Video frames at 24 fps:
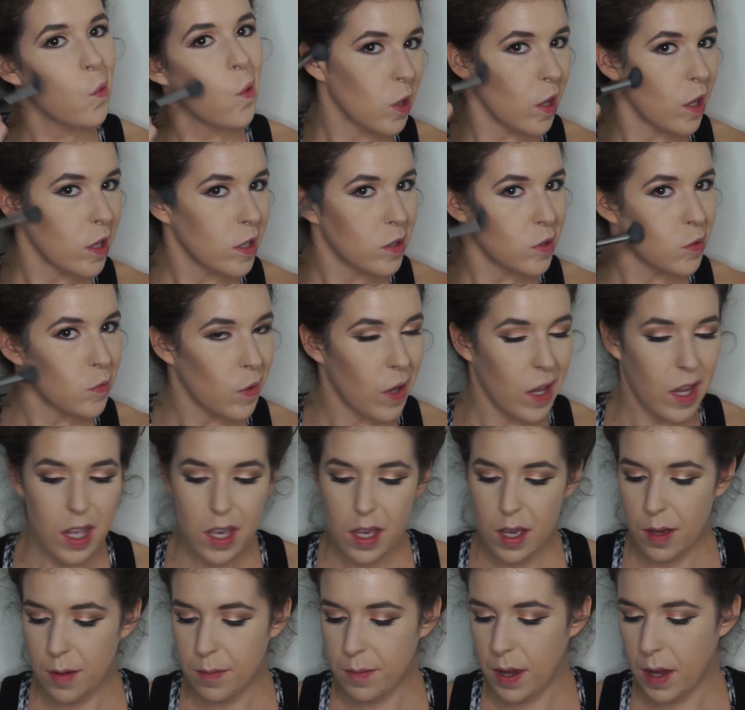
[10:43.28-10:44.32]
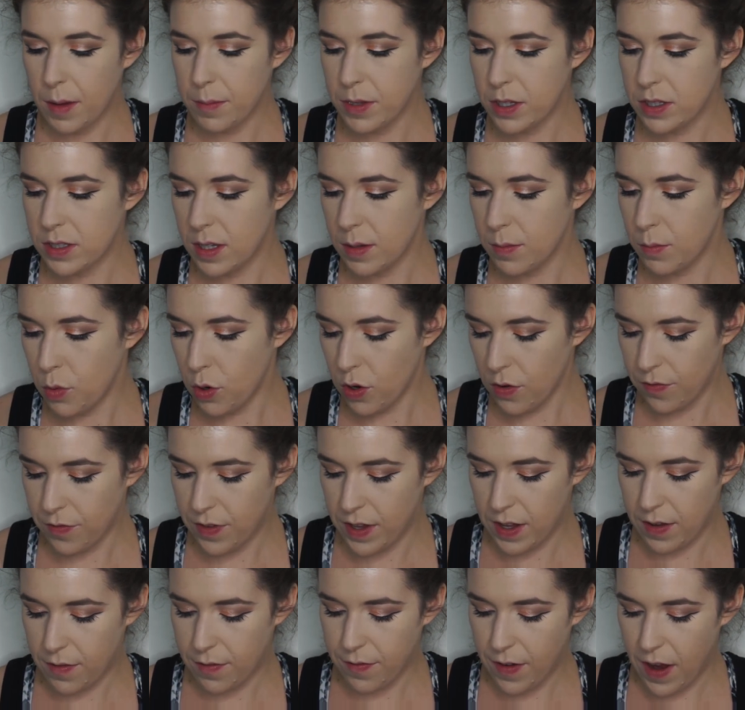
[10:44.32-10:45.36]
Yes, ma'am. I'm using
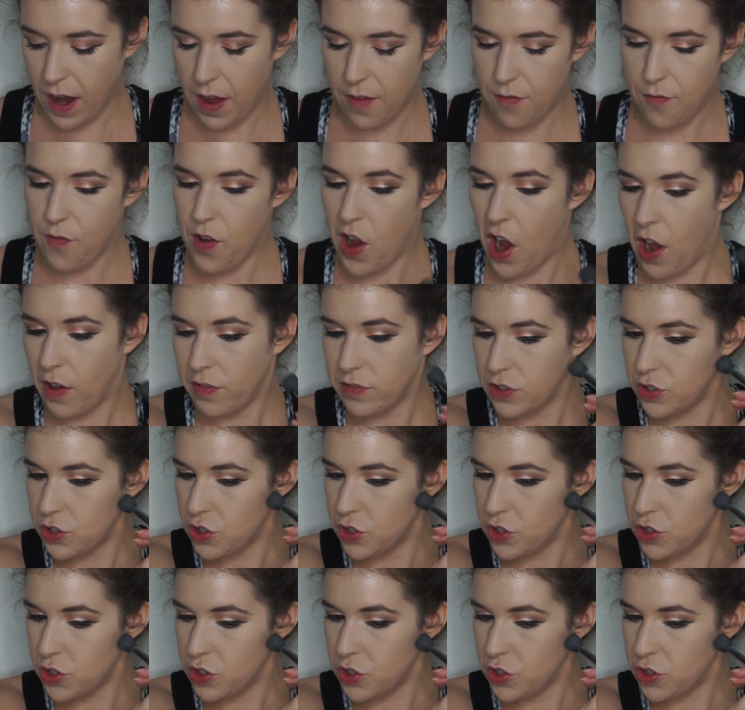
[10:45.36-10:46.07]
Morphe five five